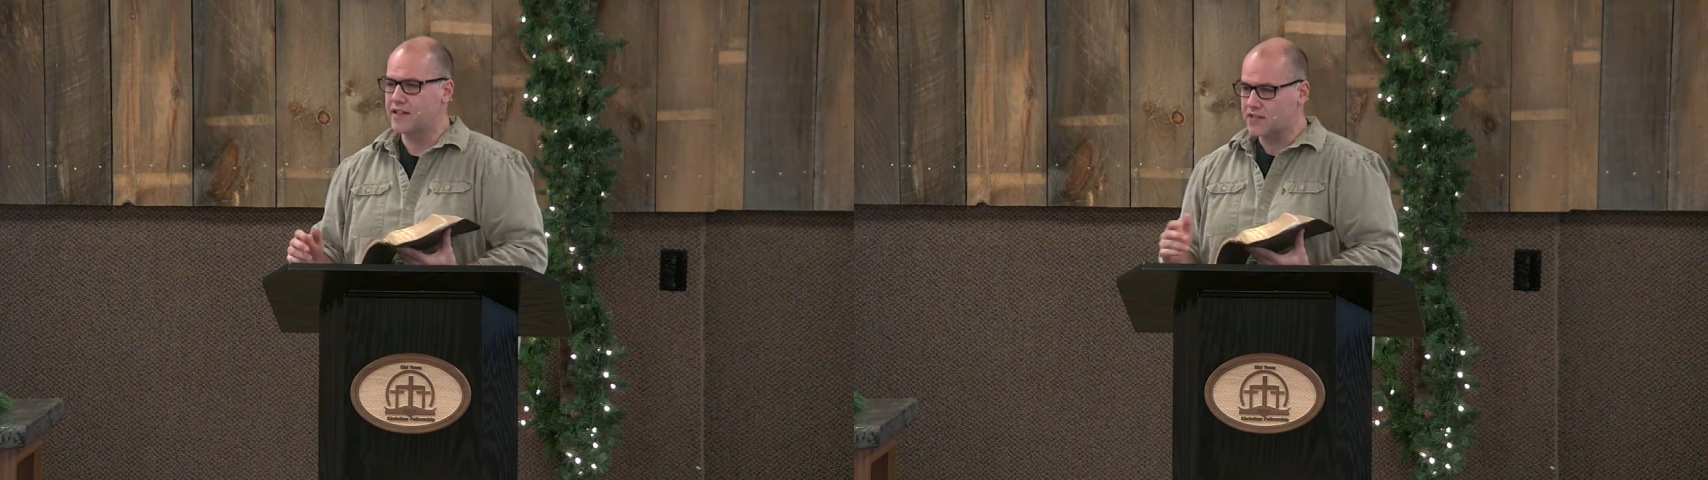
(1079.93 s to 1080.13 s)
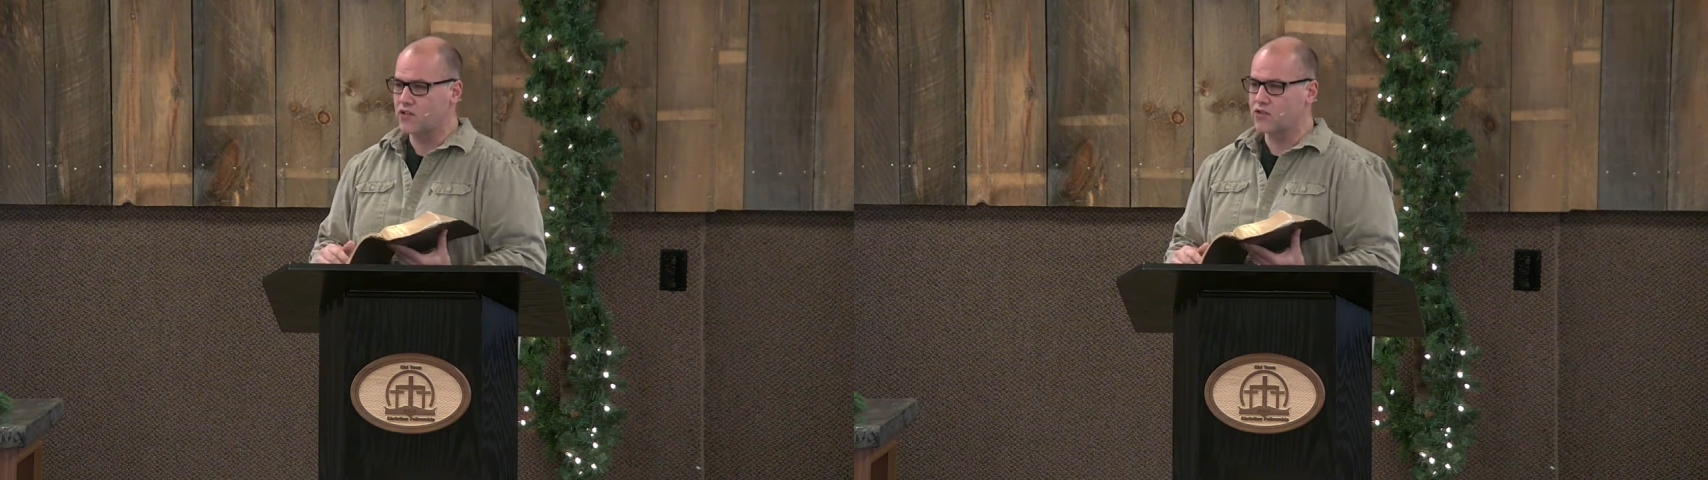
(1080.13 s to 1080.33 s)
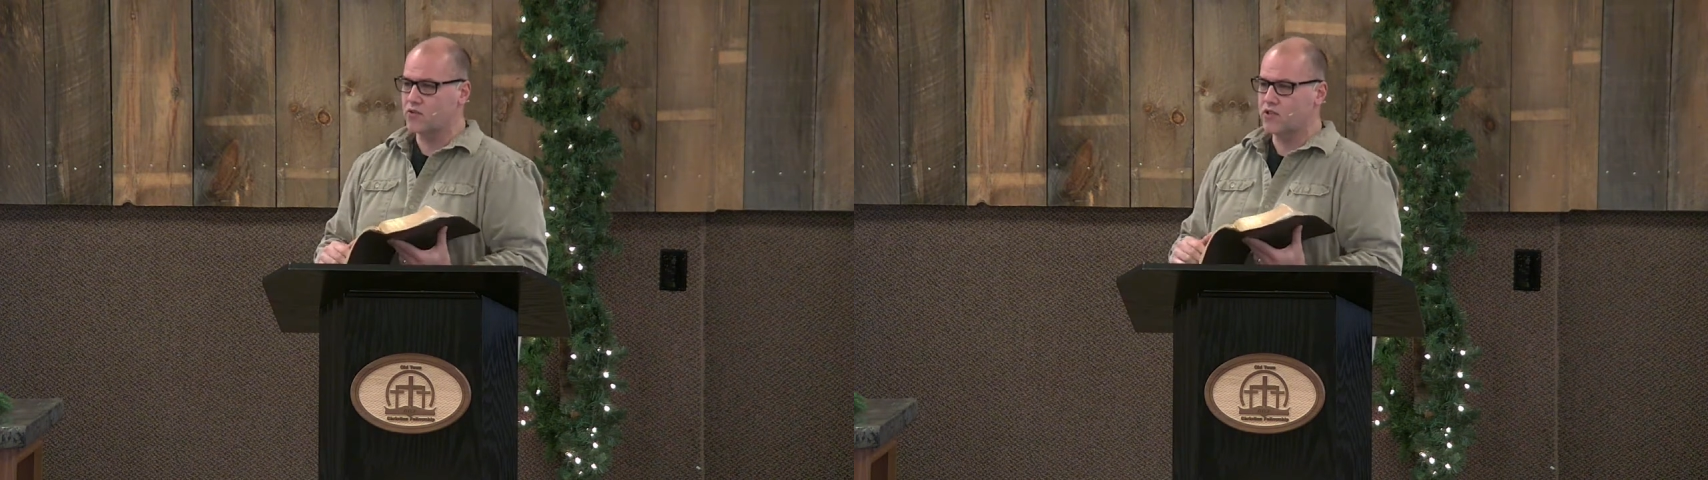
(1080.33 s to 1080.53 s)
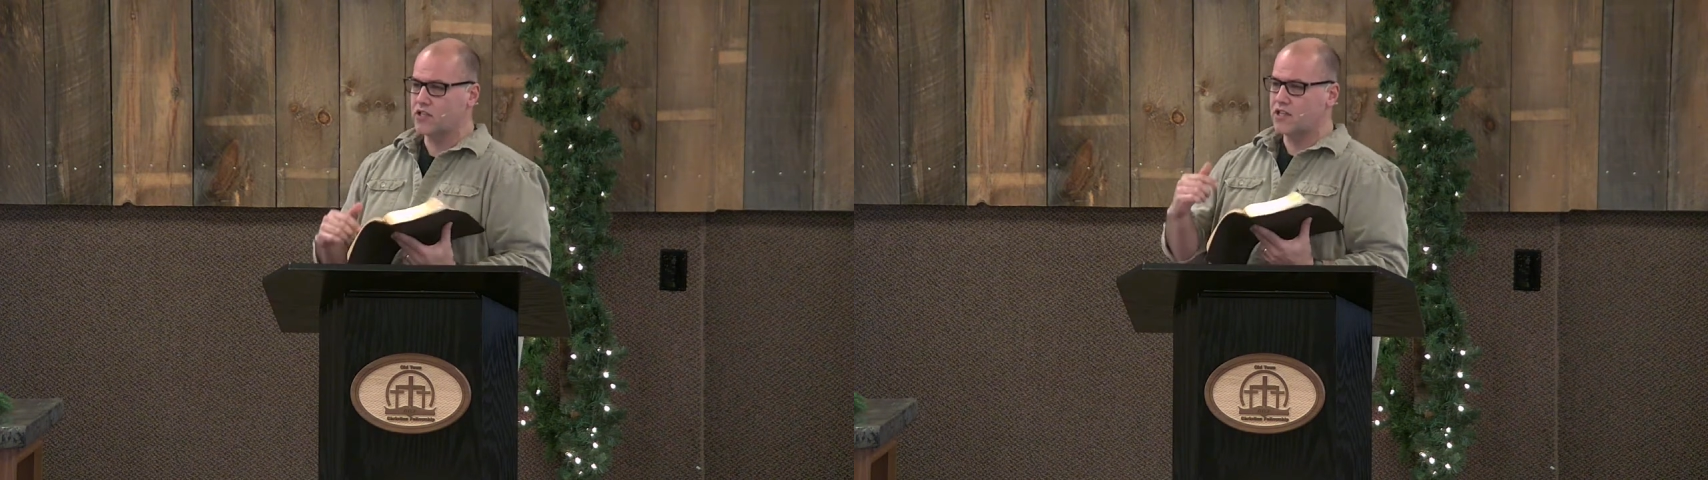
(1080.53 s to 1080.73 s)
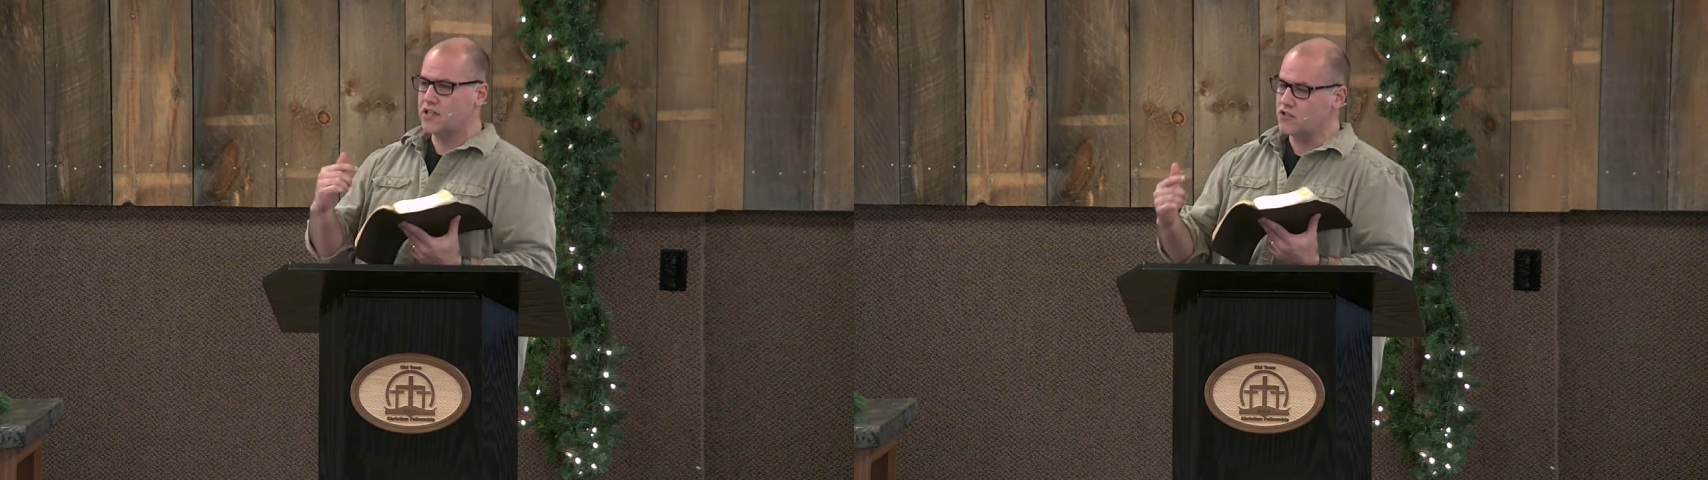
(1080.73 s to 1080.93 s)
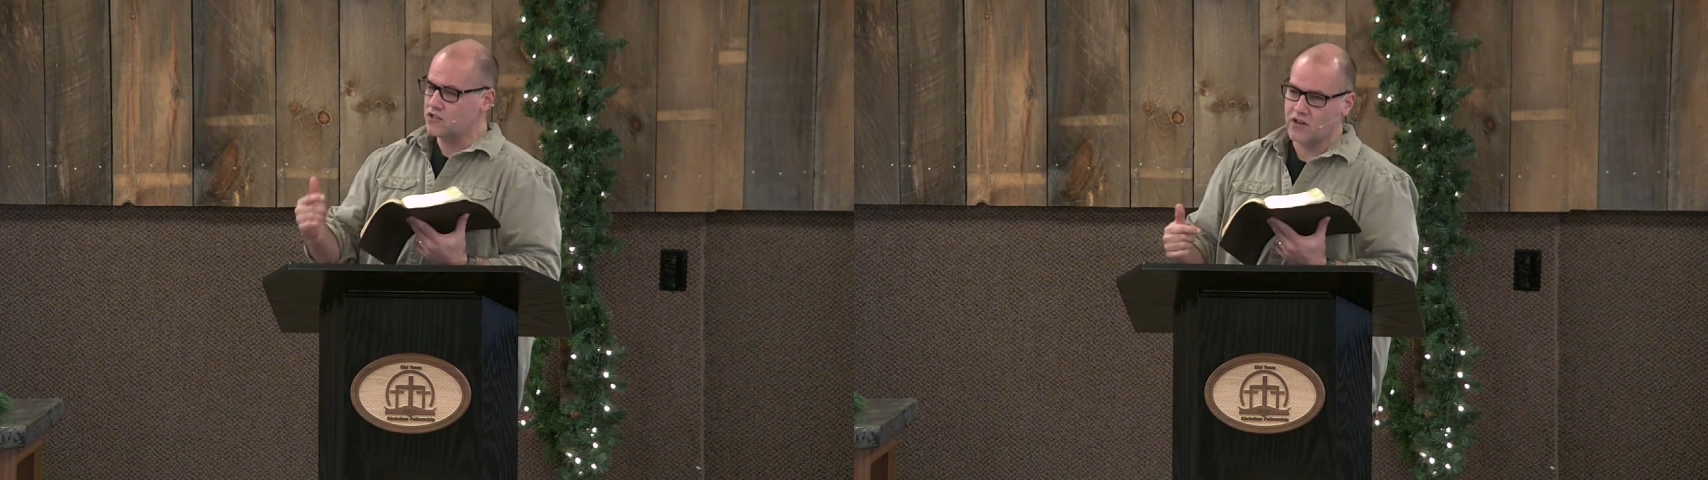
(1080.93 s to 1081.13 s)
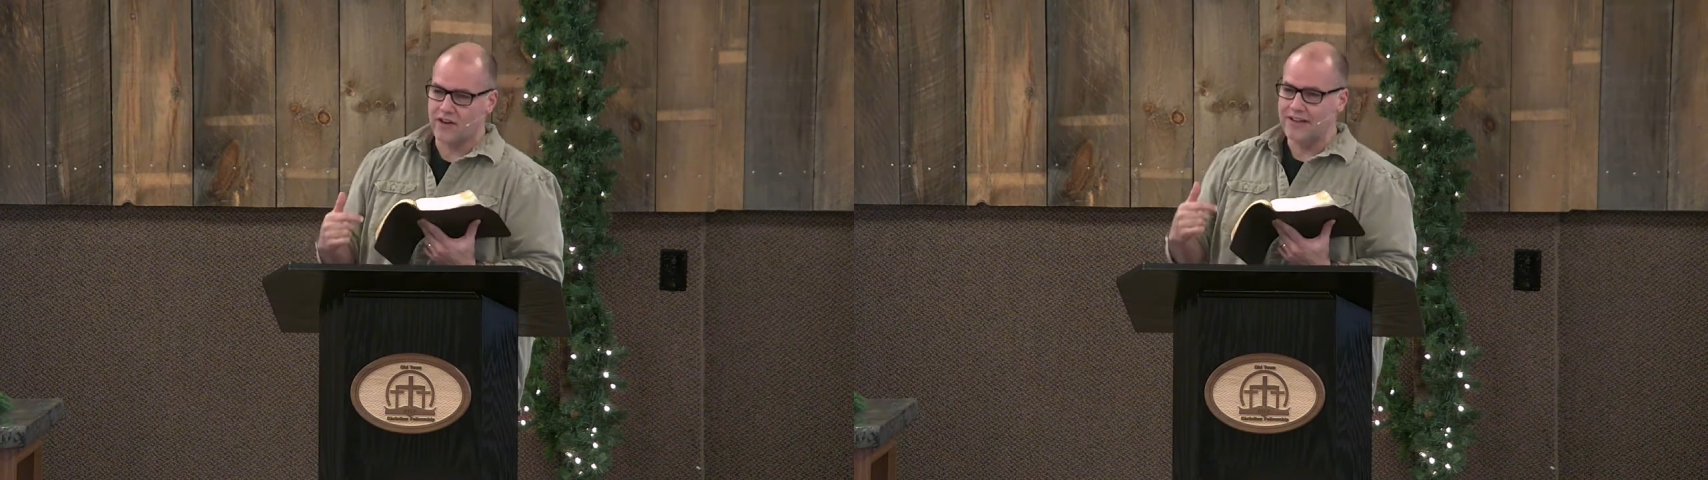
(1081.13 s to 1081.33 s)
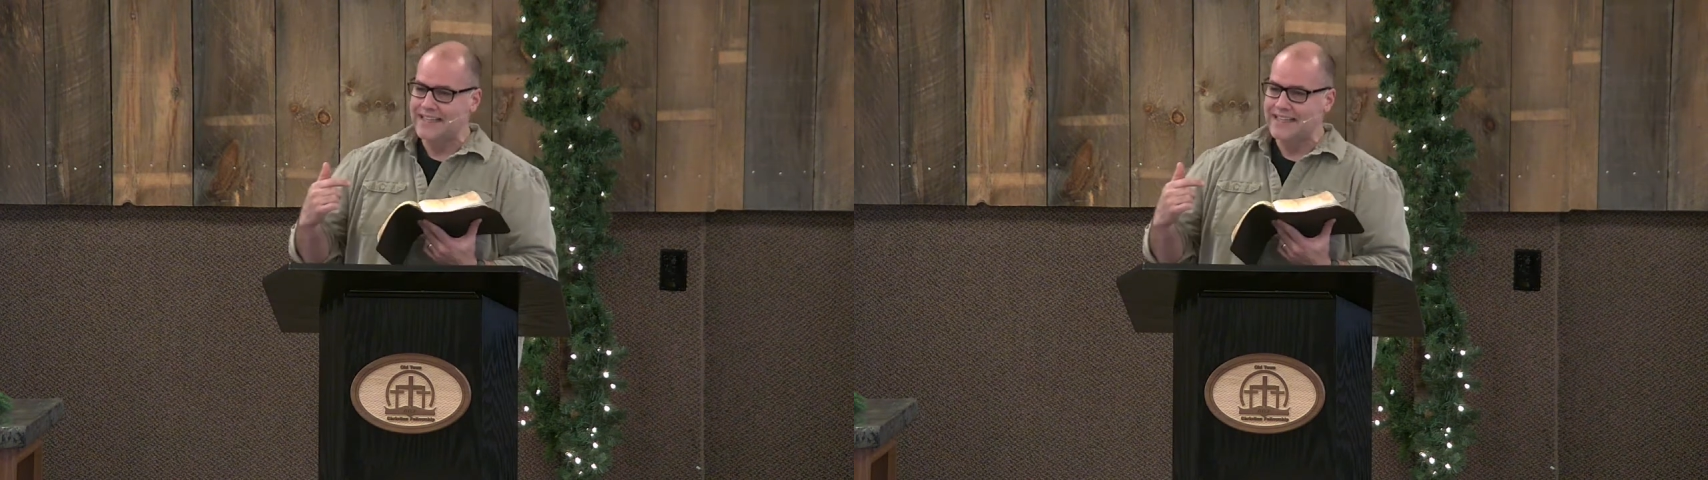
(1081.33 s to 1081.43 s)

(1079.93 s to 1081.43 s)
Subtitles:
sounds really good and you start